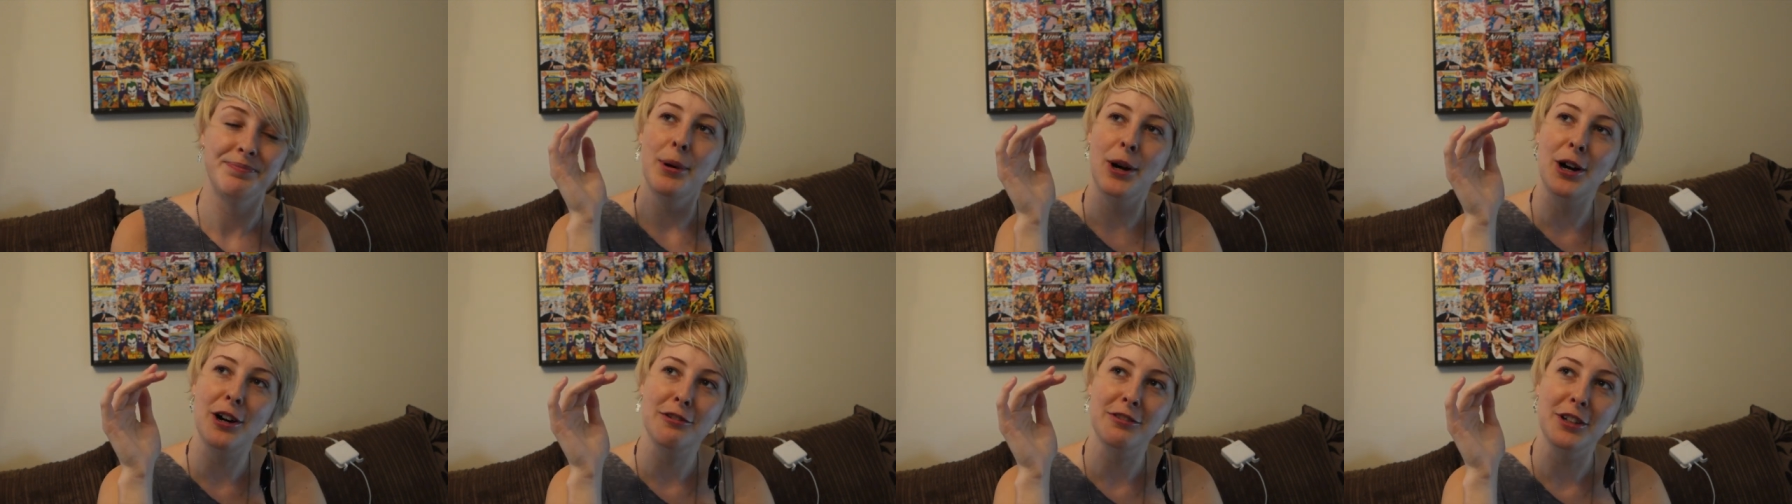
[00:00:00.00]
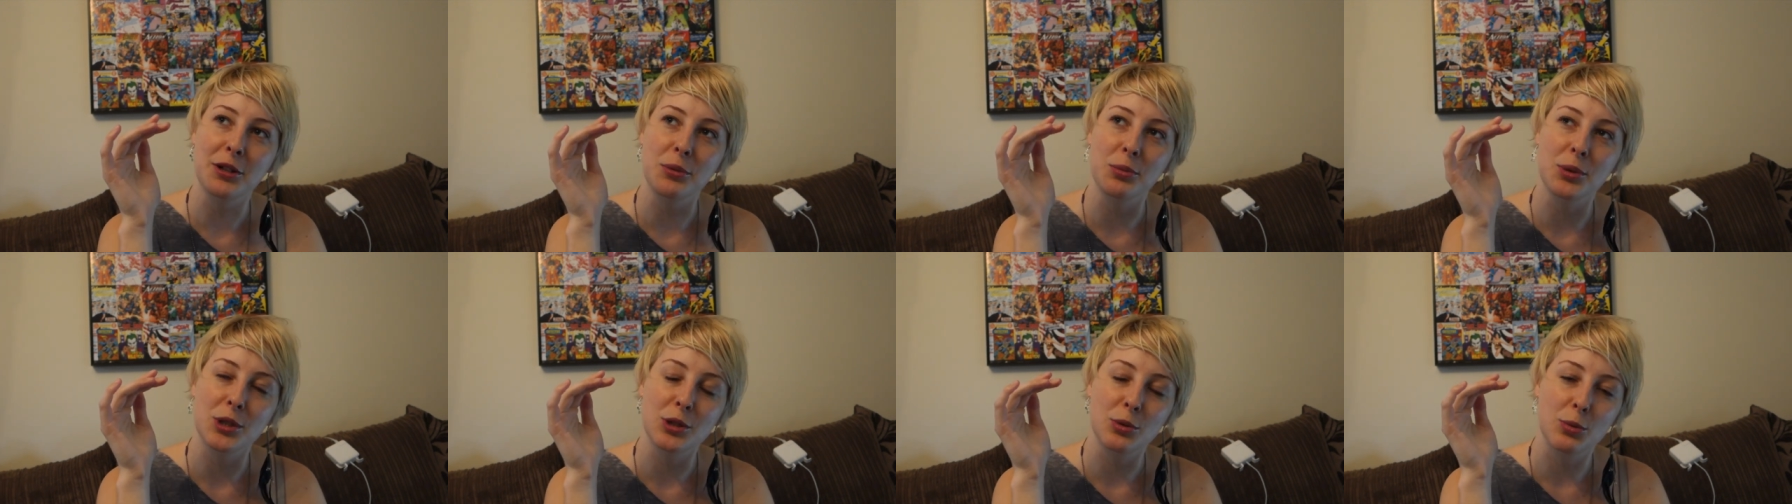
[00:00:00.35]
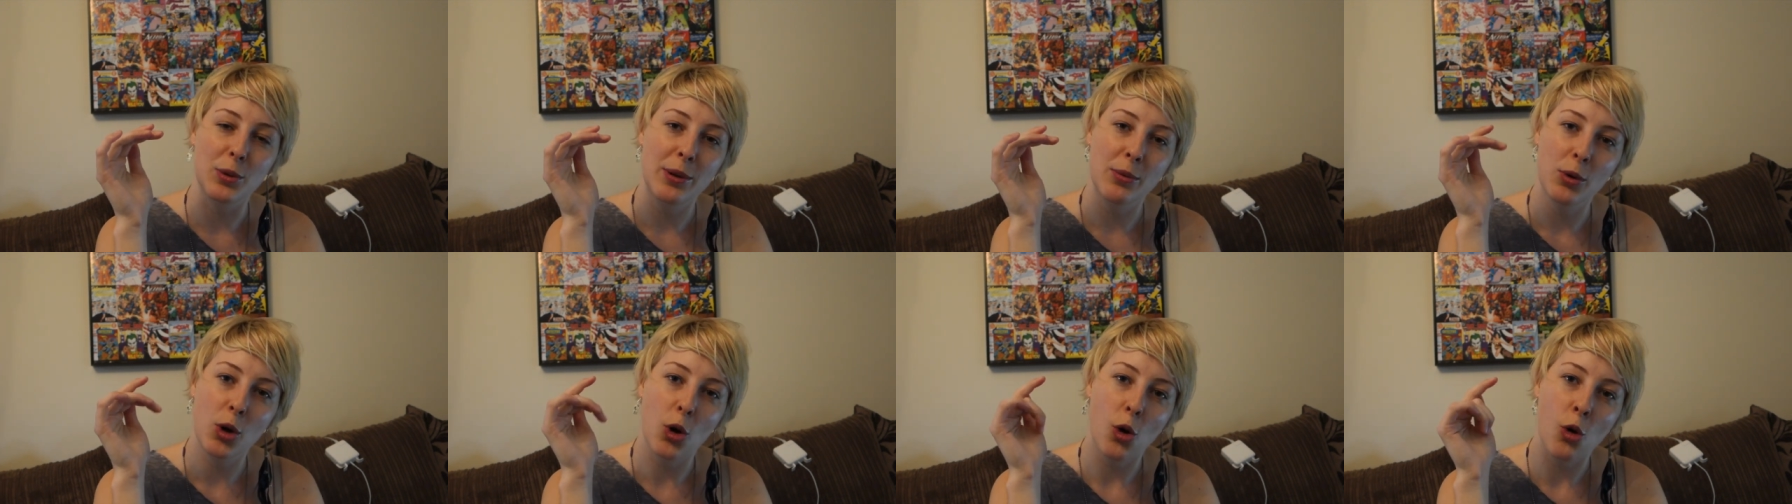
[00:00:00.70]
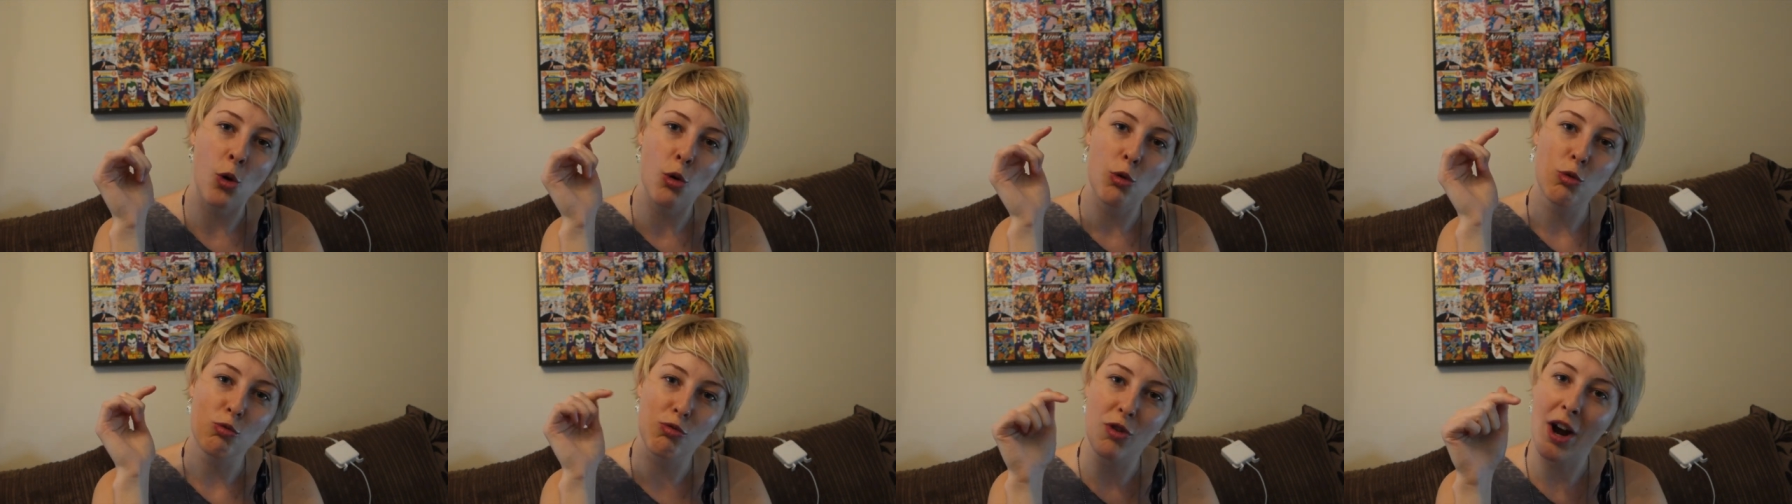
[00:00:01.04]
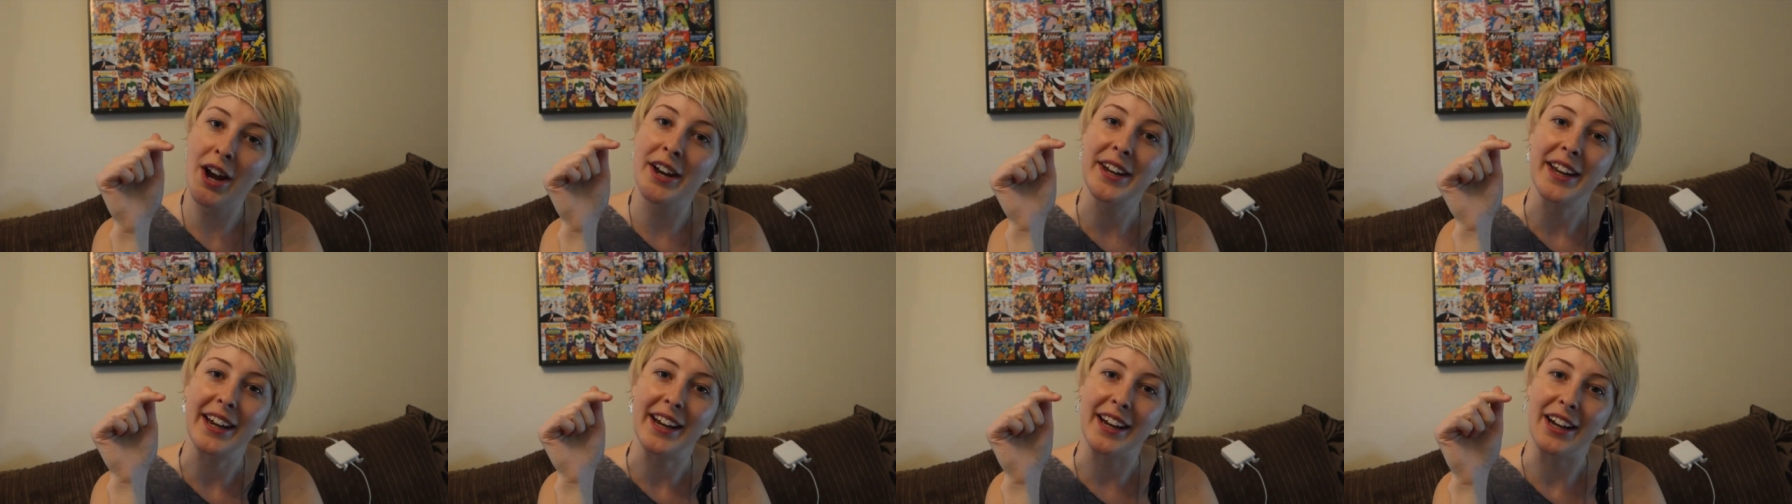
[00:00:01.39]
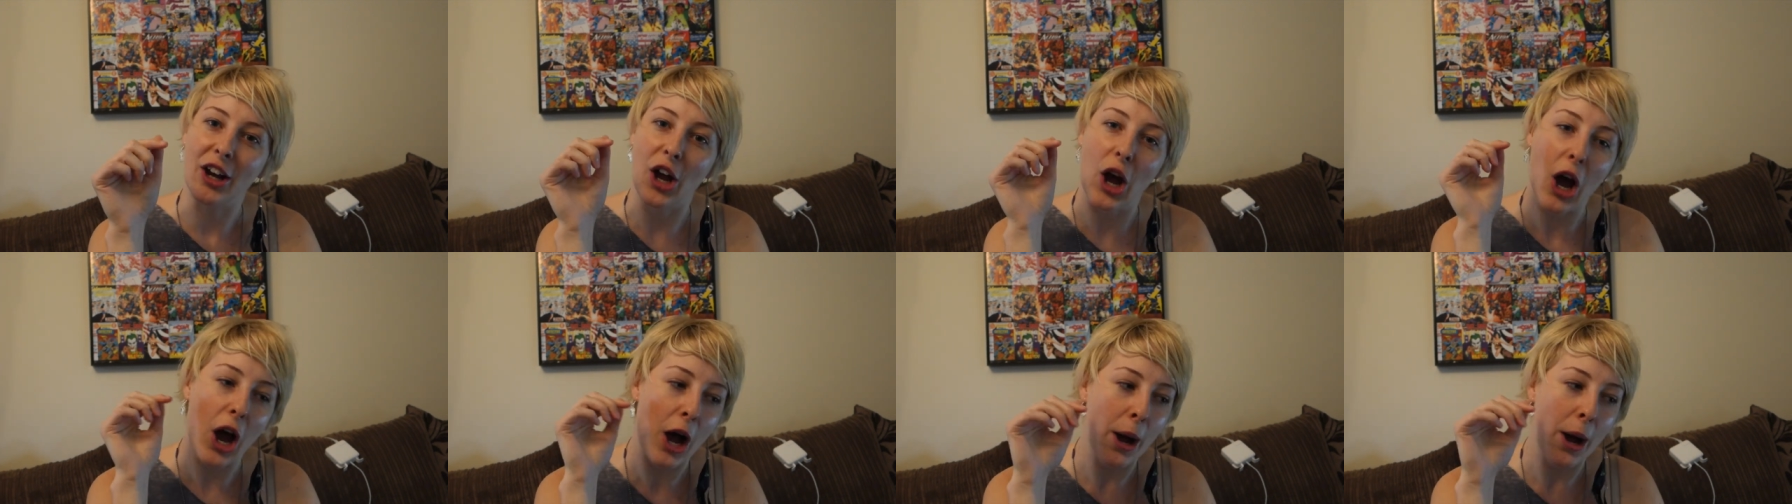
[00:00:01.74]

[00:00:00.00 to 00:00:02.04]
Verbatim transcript: Part of it was we were all running